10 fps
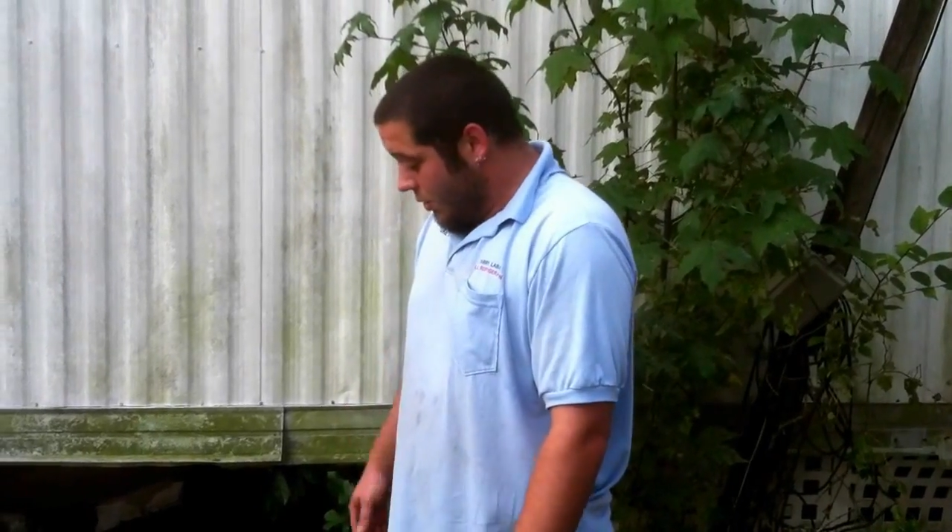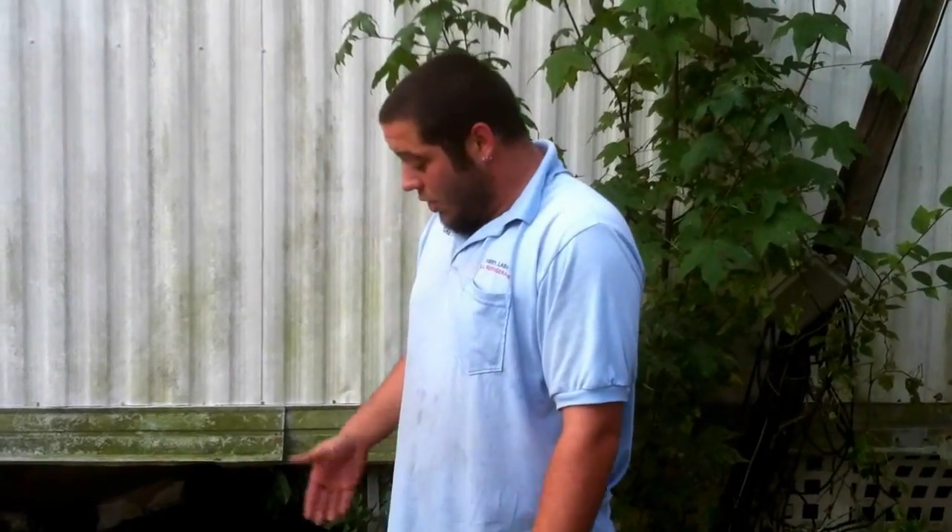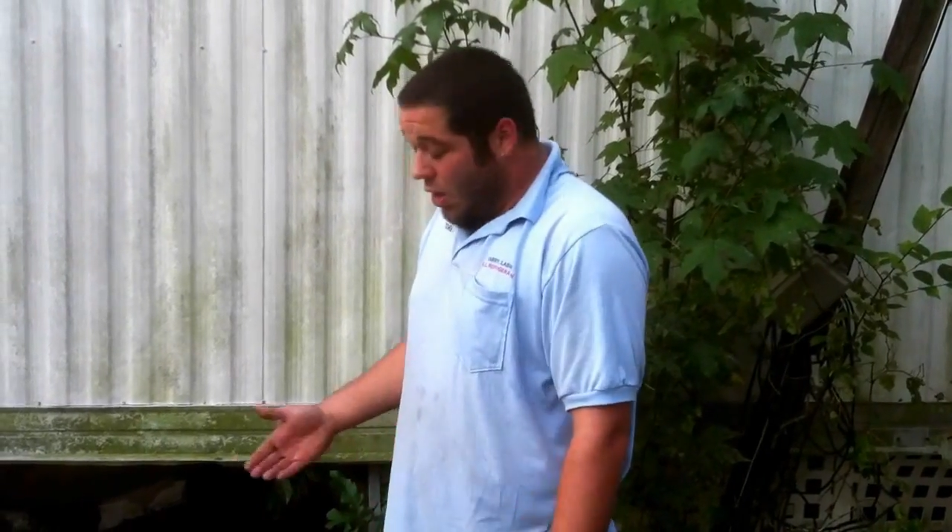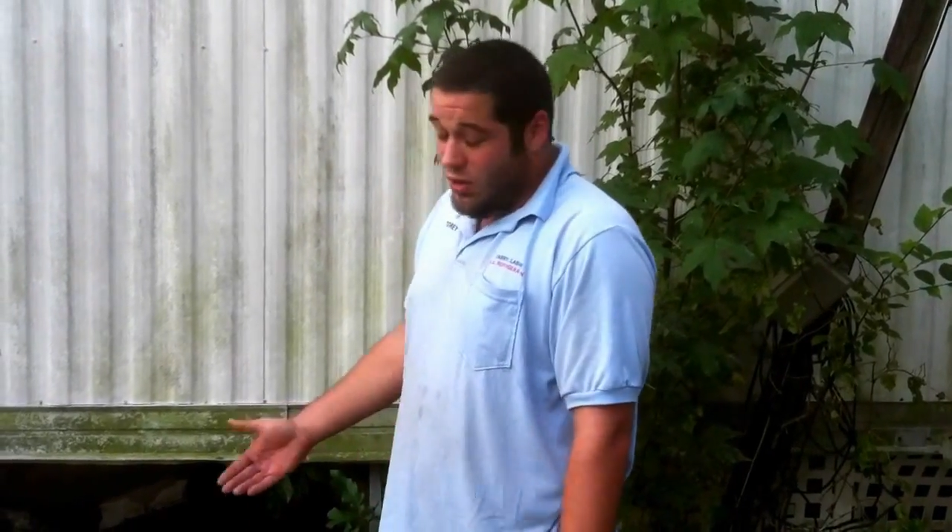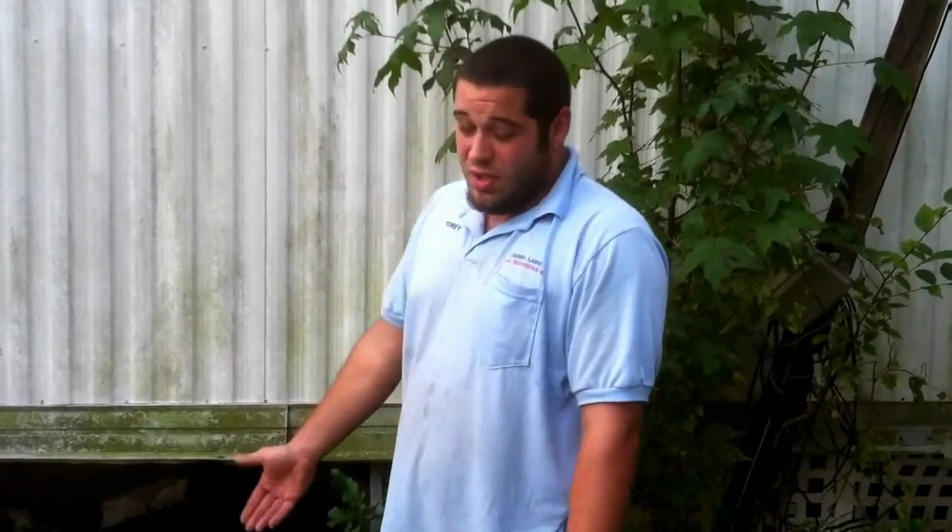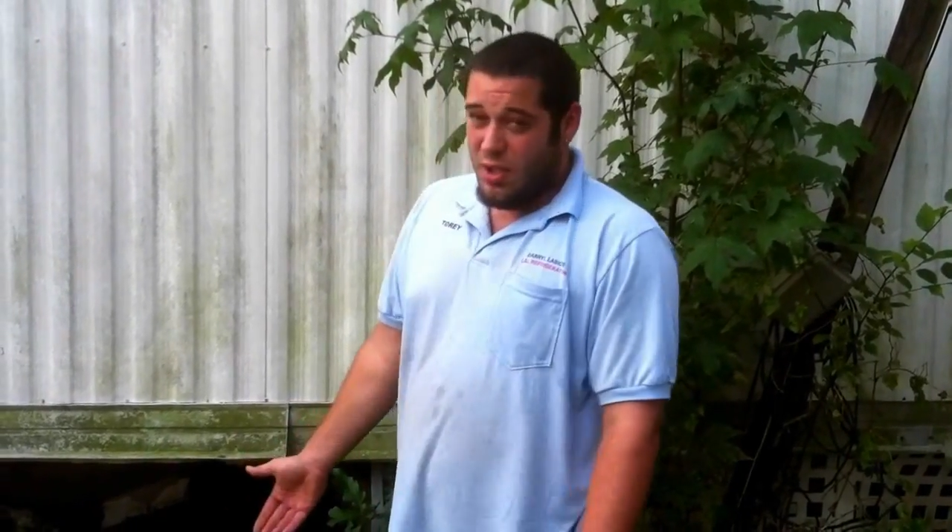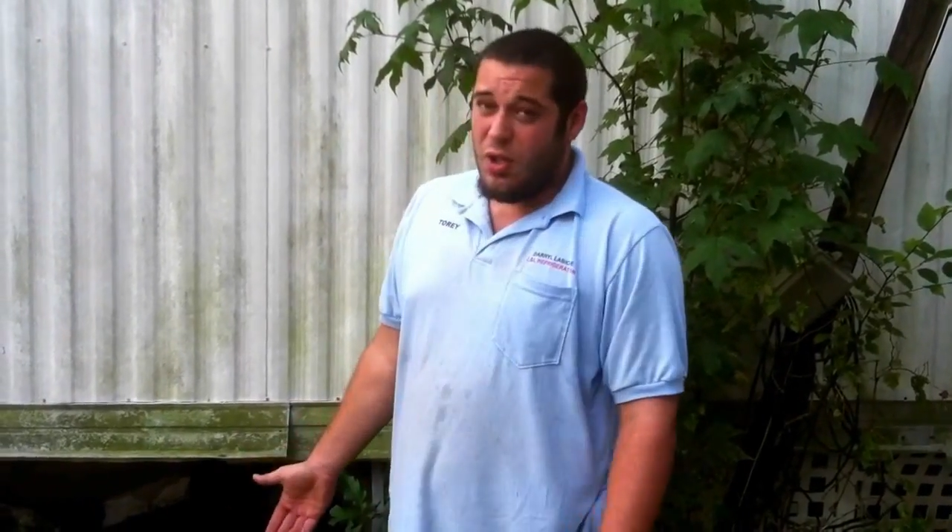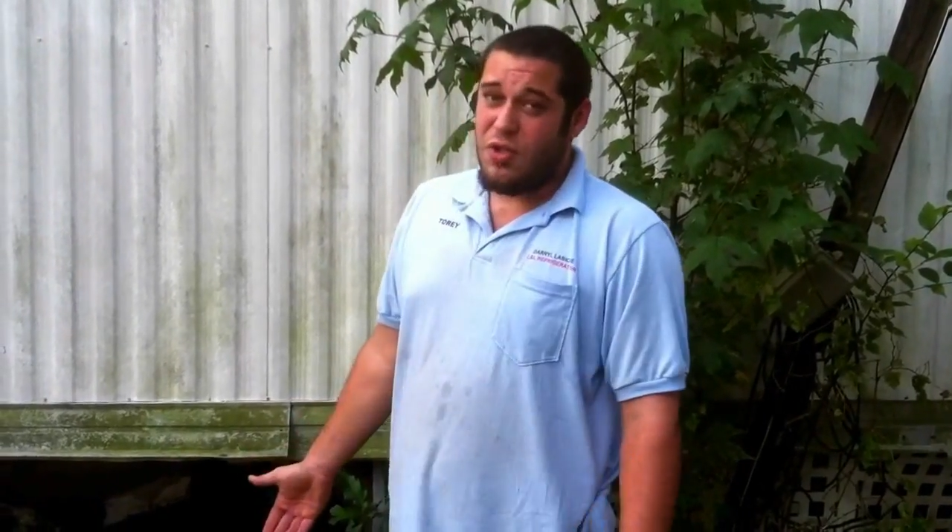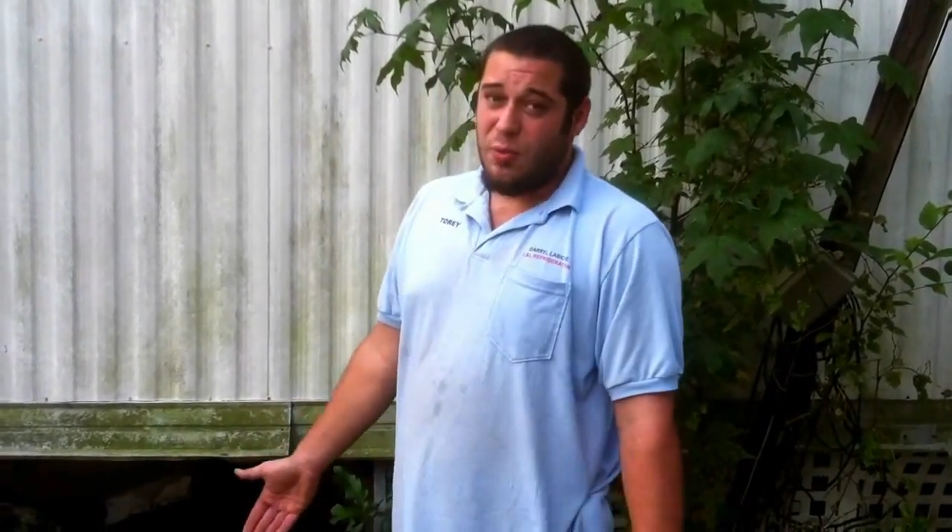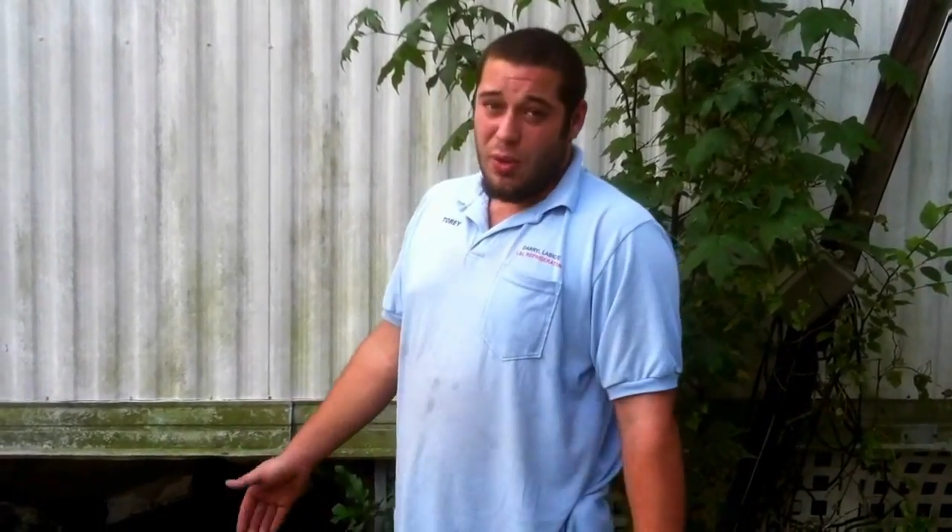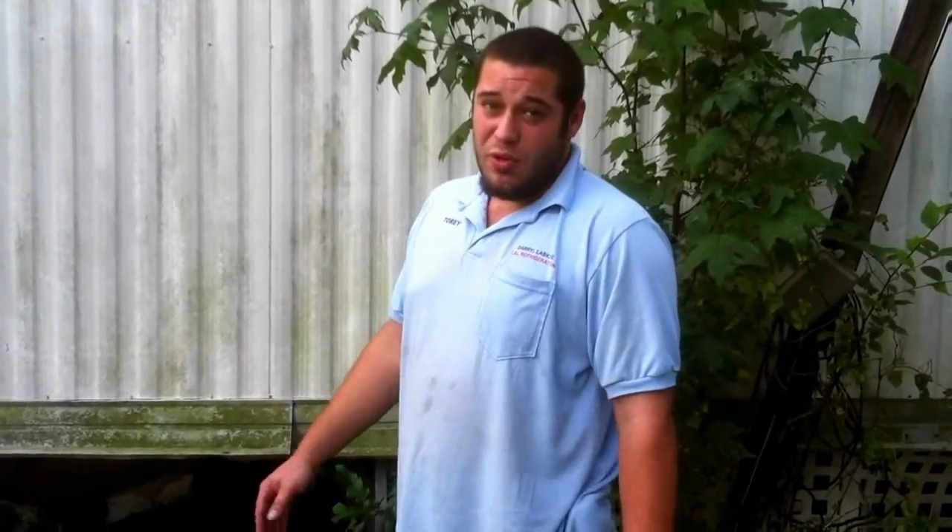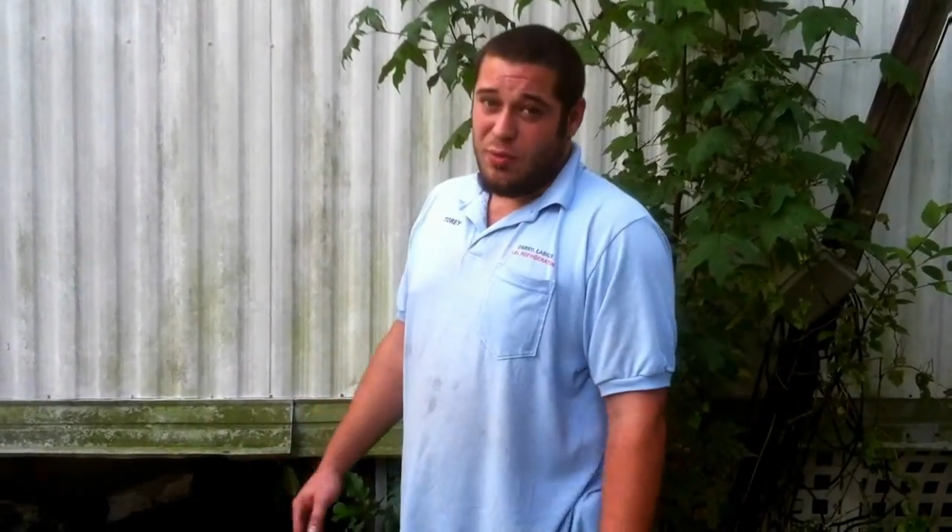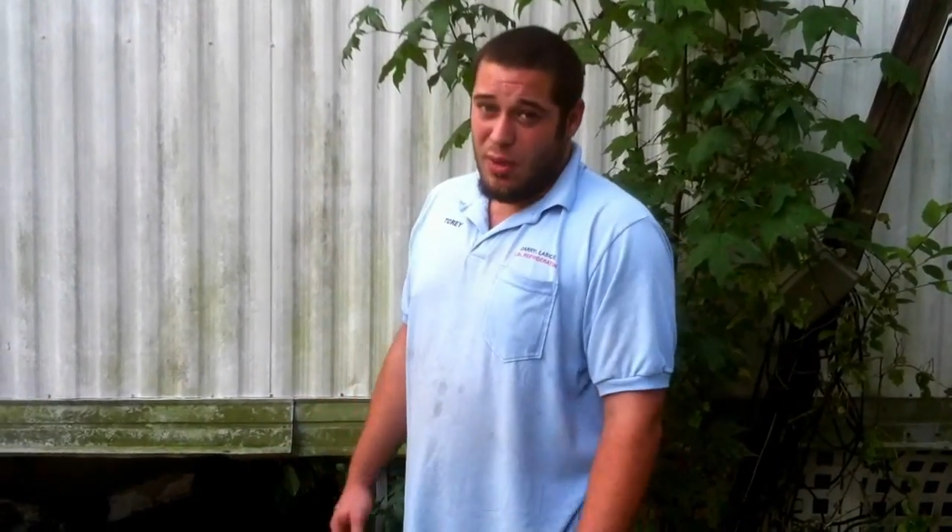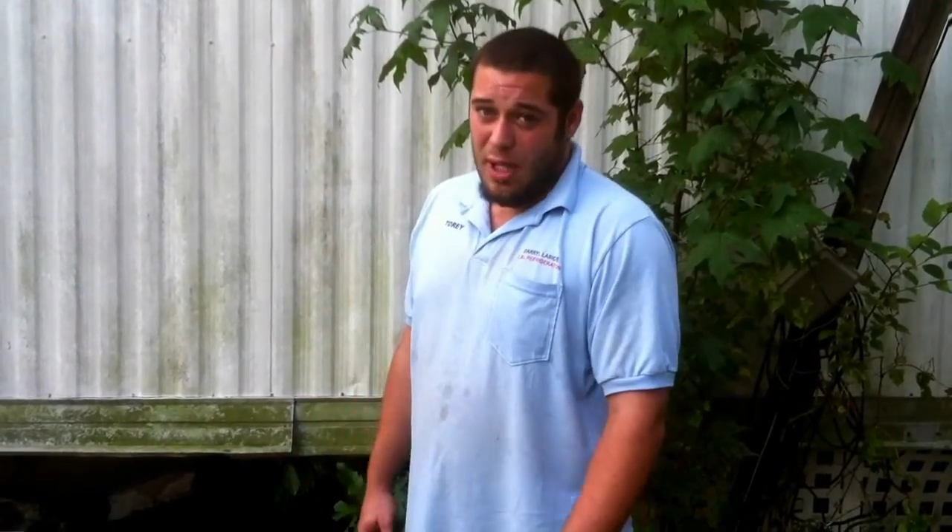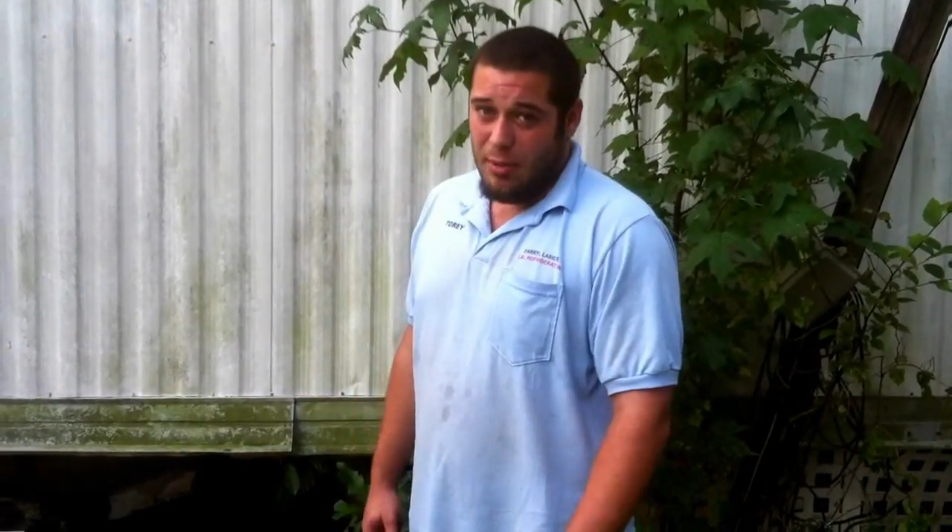Dogs can also pose a
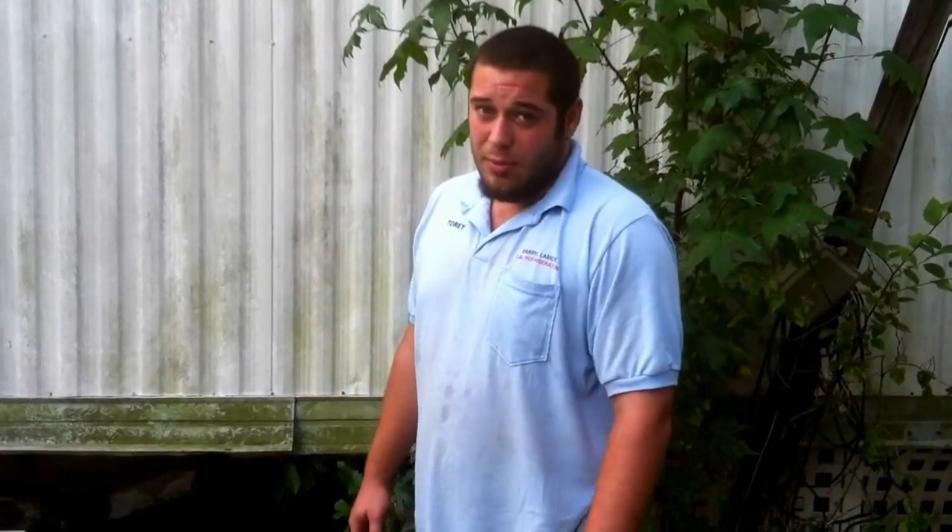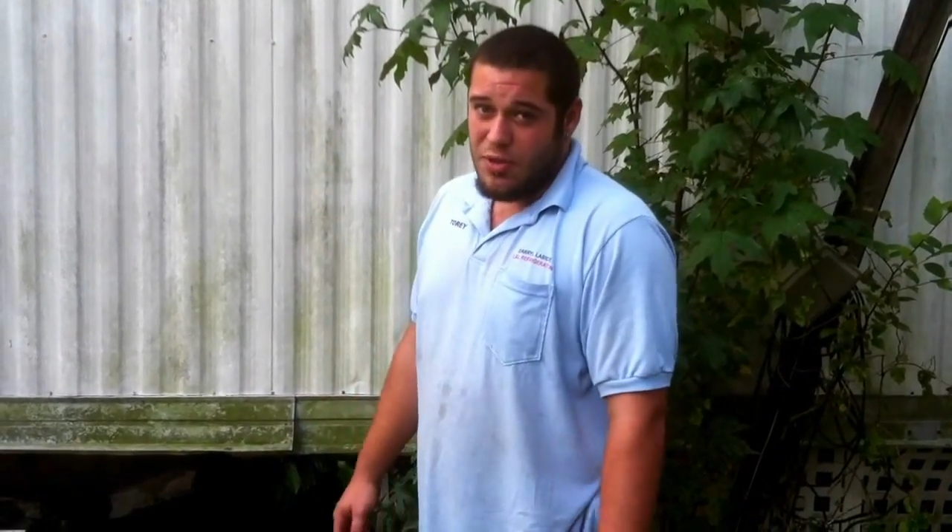problem,